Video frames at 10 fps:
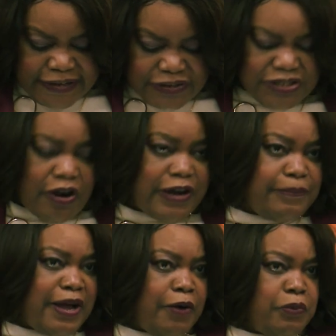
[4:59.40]

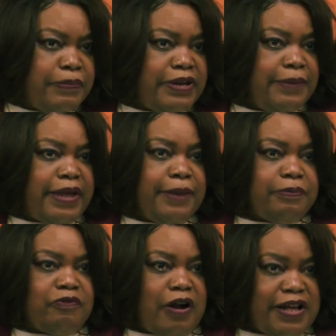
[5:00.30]
started by a woman named
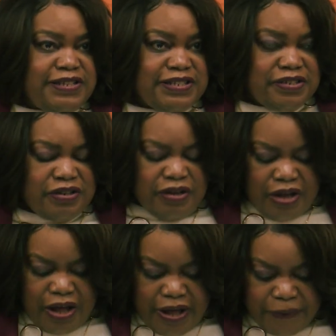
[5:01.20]
April Ross.
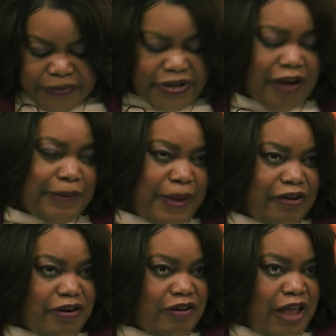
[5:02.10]
We talk
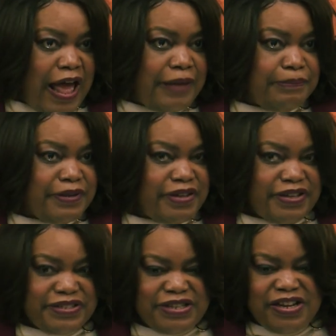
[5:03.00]
about her a lot because